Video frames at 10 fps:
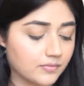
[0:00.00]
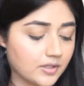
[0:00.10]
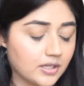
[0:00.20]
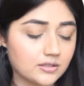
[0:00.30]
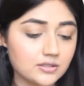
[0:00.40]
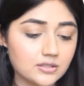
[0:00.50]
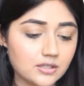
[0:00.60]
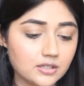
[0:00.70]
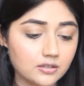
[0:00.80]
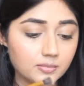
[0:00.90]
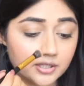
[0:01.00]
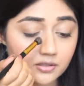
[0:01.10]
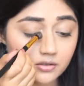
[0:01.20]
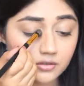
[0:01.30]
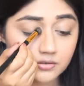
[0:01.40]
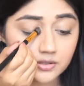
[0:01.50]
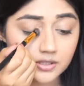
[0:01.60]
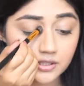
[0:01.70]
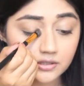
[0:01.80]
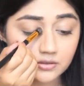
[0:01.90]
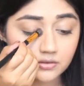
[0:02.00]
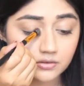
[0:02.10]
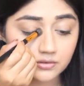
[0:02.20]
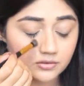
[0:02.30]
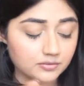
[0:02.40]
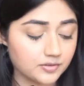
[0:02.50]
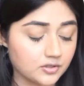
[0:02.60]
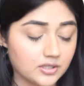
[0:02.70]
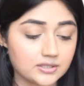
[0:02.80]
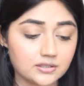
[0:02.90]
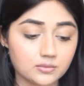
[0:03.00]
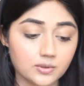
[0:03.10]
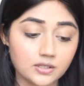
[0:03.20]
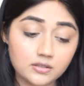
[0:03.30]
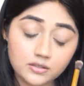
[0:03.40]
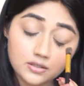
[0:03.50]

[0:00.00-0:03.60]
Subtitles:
And just a little bit on the inner corner of your eyes as well.